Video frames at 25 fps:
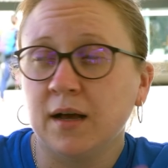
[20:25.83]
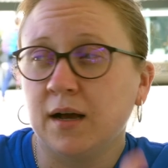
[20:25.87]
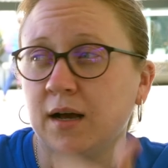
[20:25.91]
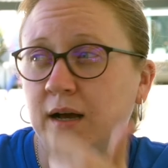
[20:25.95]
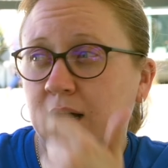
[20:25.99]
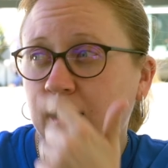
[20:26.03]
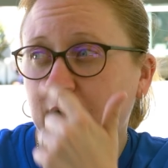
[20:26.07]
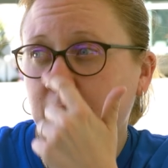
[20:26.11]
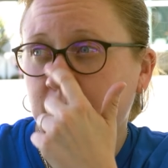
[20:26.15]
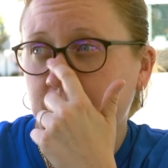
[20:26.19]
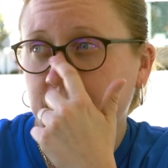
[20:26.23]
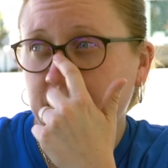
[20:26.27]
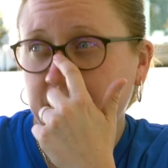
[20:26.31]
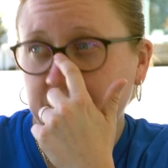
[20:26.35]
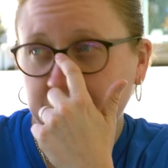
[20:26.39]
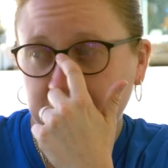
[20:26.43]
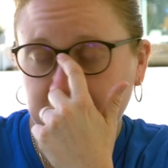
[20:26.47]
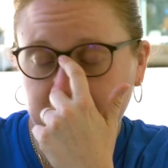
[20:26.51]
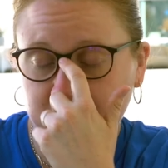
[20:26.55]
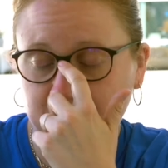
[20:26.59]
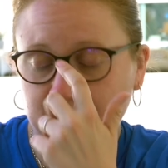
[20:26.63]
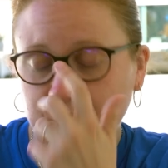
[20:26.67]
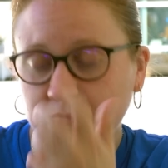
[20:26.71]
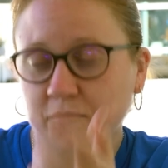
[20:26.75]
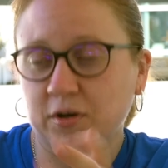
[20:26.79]
And
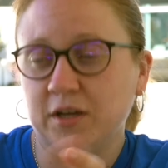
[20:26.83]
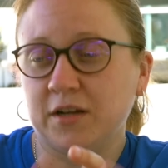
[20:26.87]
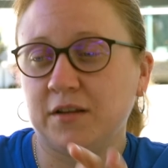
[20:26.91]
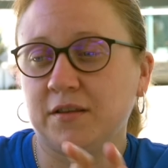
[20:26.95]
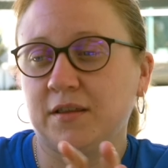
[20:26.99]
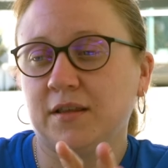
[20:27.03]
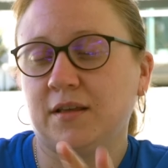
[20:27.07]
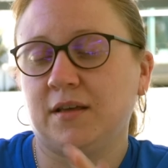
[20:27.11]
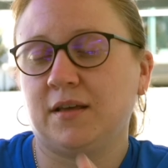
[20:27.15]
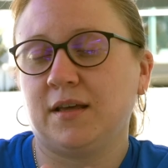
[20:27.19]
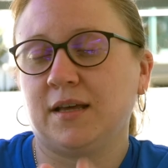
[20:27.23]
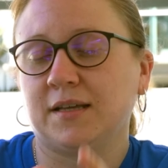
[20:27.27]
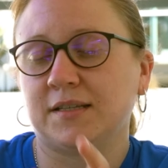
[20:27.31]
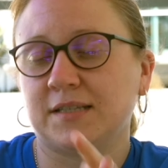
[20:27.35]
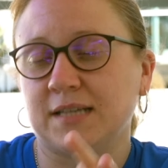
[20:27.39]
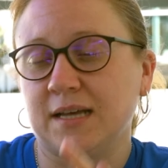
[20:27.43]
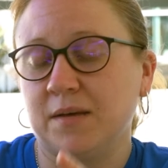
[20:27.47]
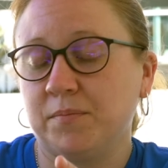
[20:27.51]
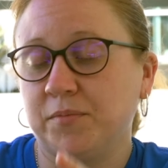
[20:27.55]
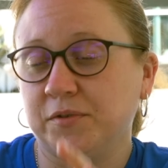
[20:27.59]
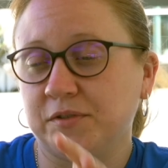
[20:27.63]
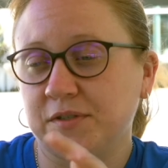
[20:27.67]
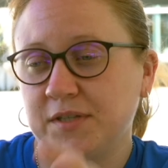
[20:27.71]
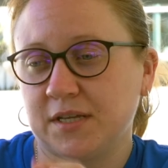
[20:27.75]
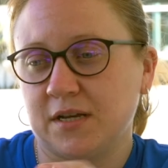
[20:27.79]
one of the
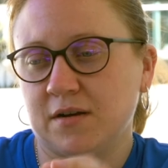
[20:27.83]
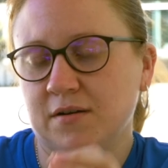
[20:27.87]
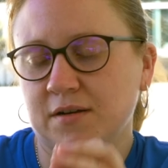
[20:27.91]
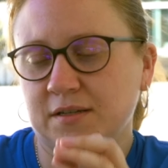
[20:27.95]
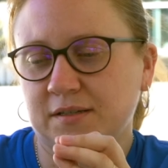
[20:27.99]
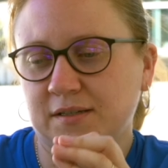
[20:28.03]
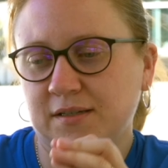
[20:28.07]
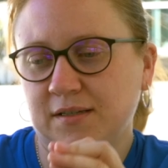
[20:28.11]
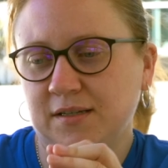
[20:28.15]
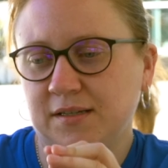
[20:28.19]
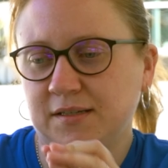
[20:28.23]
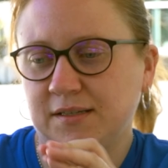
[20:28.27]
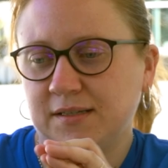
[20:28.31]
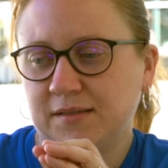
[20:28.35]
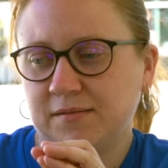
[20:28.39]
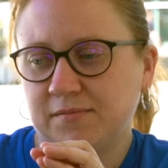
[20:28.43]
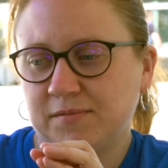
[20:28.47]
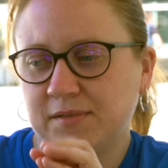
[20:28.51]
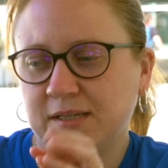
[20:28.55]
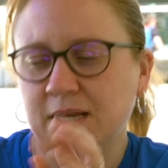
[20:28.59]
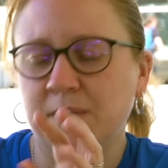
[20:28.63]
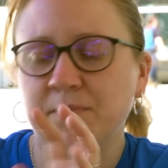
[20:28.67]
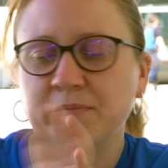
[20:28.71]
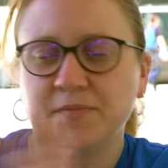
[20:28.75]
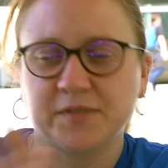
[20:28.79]
examples there is
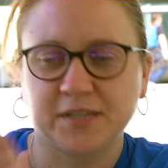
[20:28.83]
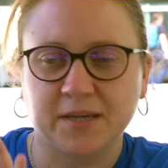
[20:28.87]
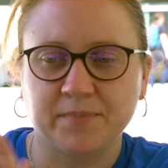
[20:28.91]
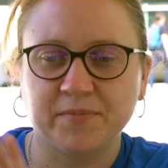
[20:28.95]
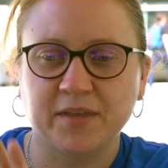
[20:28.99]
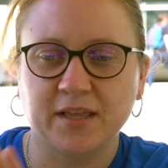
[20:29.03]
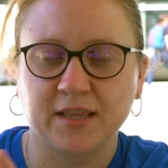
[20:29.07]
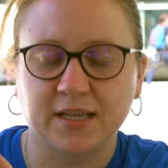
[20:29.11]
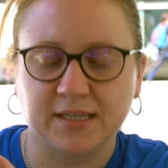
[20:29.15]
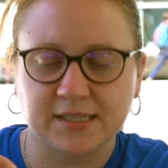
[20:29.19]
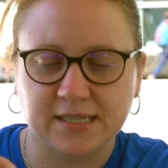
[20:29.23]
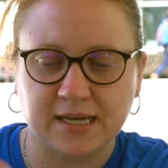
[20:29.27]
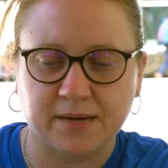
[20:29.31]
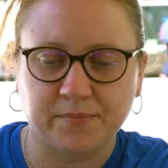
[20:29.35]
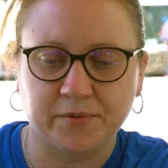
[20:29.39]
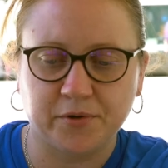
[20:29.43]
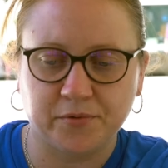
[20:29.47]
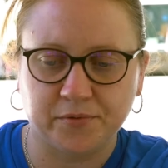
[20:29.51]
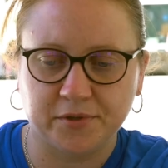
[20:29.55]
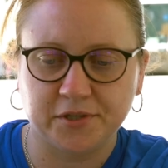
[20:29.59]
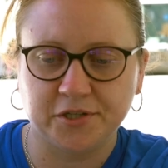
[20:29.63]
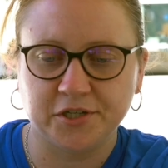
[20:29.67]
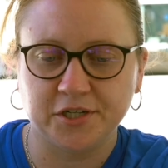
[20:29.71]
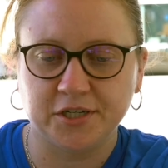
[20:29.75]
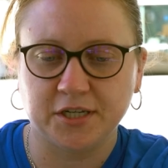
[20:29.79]
something that's happened
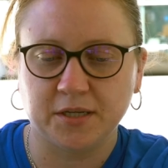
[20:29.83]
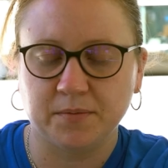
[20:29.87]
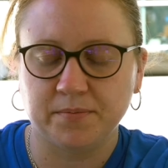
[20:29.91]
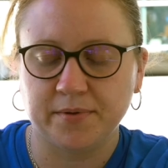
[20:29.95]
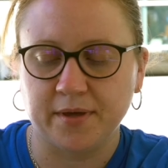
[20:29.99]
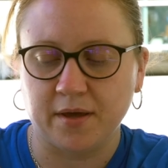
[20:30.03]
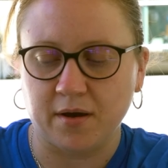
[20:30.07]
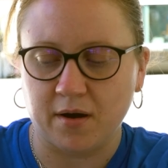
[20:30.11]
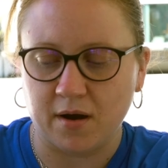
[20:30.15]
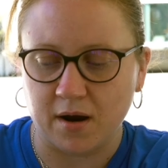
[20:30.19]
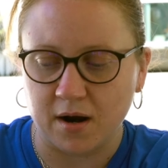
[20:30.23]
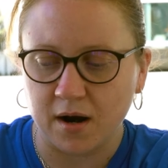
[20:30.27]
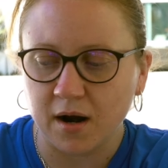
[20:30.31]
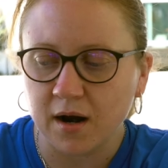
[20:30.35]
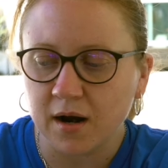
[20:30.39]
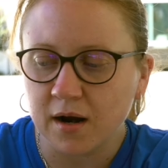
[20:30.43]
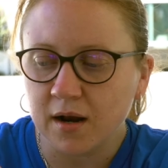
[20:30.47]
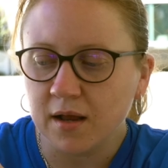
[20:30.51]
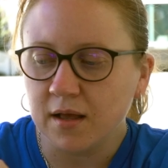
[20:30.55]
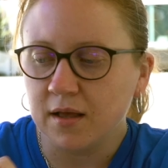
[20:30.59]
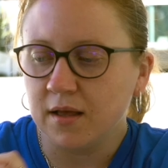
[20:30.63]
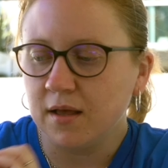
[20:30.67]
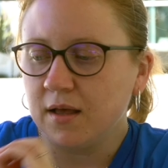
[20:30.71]
with GDPR,